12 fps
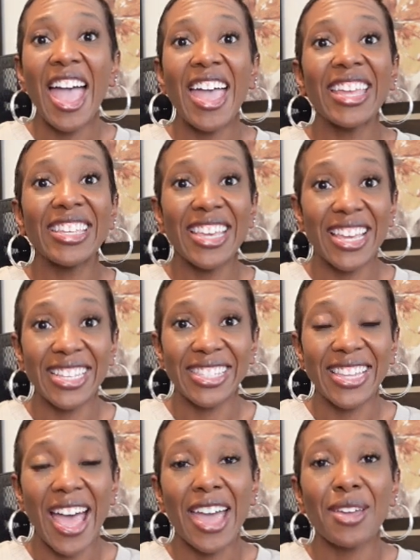And
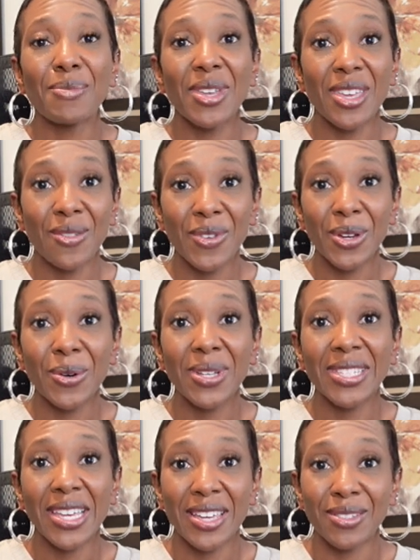yes, I am even
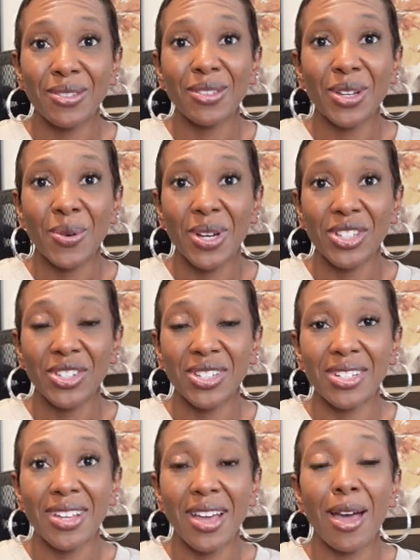going to answer the
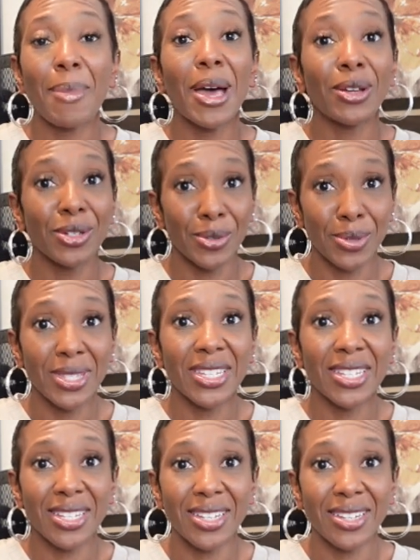question about doing the
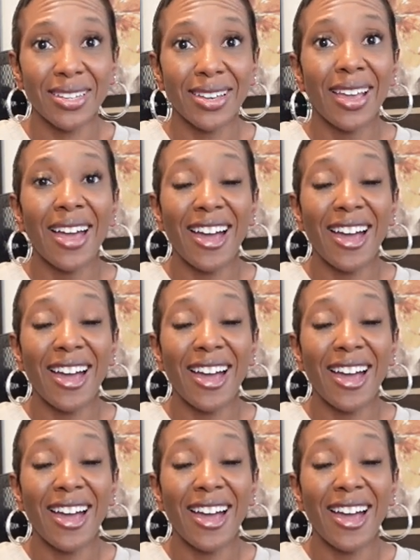deed.